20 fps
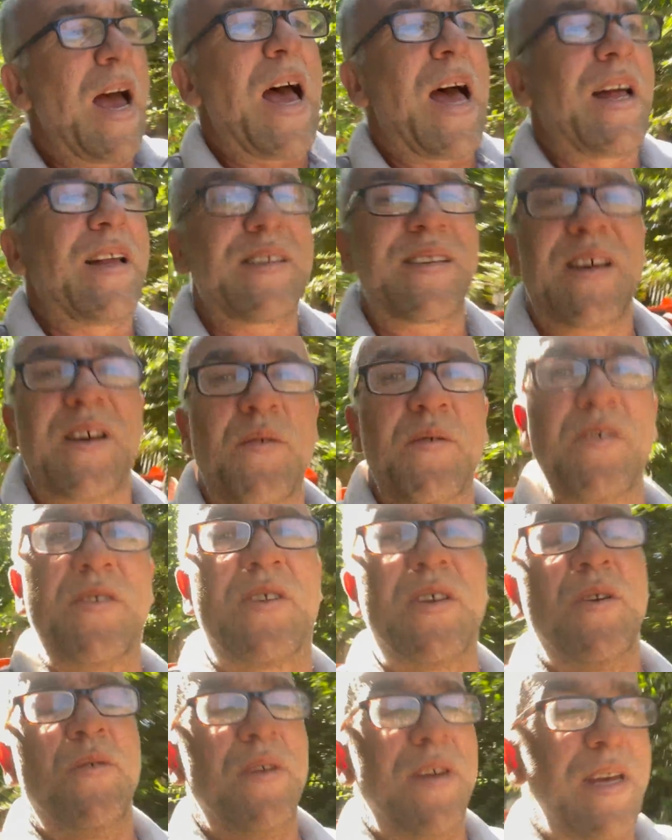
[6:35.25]
as I was
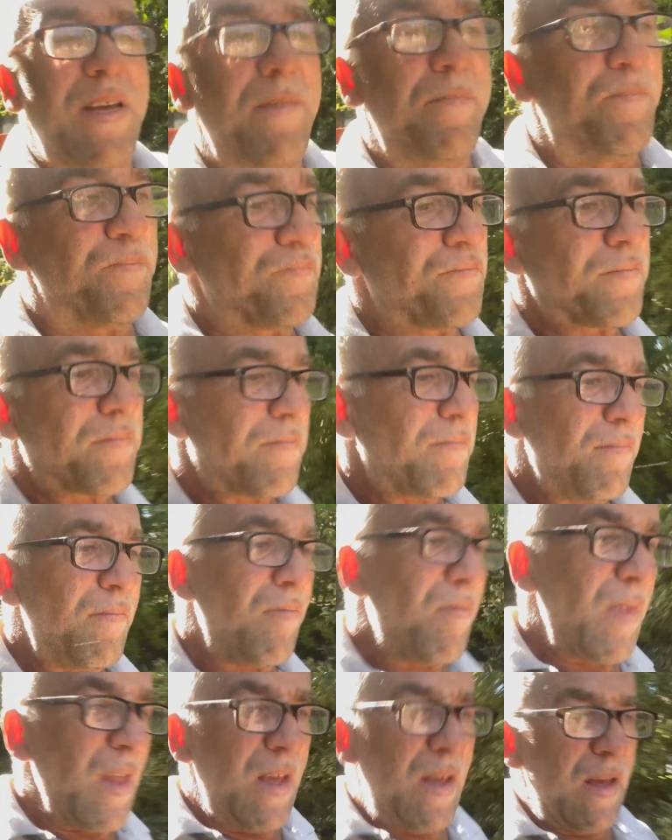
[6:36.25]
doing it,
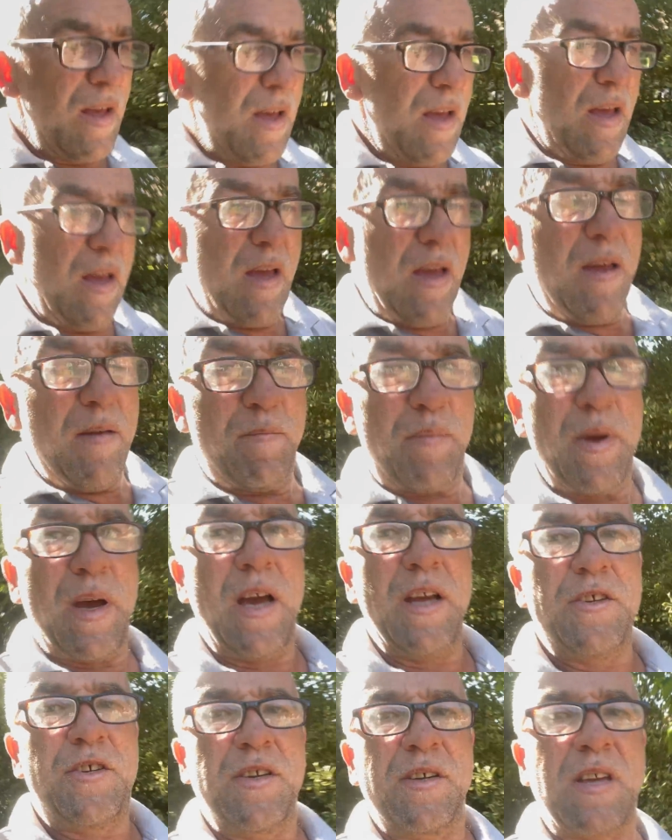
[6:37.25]

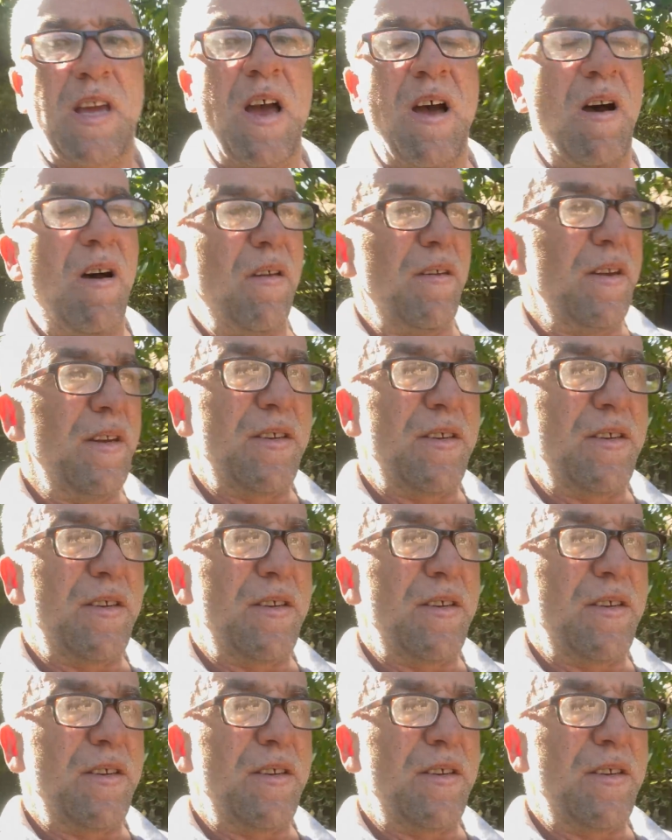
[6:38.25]
but just can't.